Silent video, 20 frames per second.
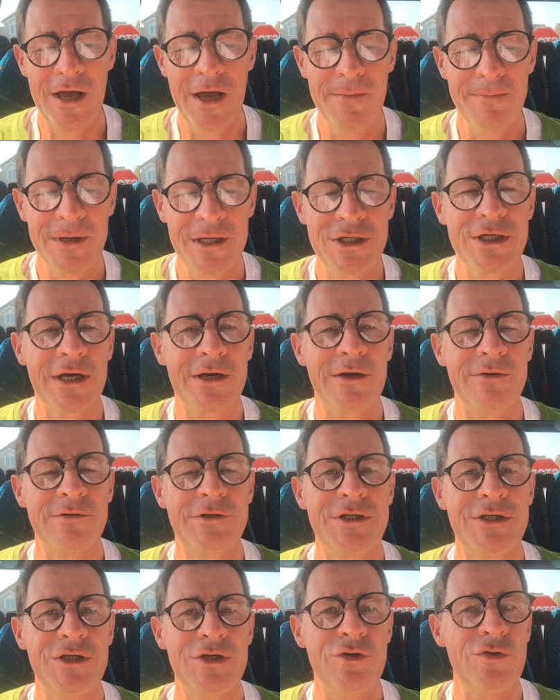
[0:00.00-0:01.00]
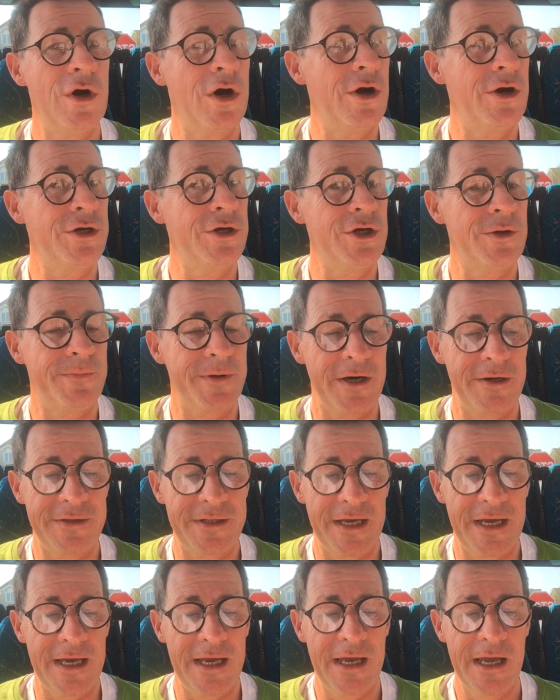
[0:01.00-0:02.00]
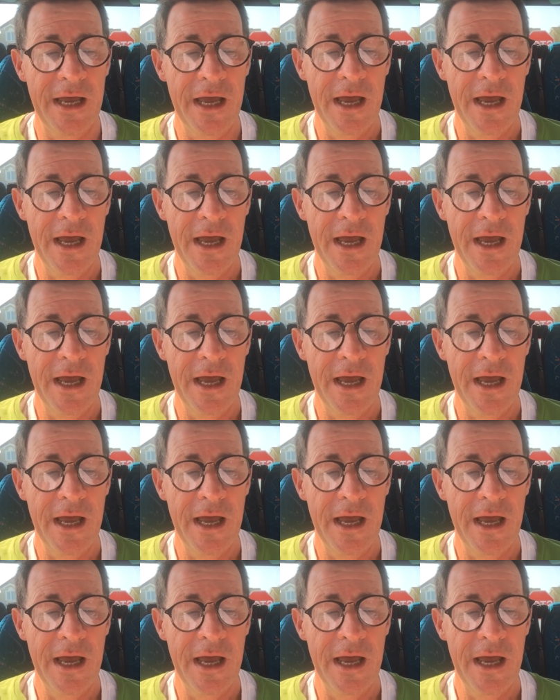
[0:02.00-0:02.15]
Big shout out to you on your birthday.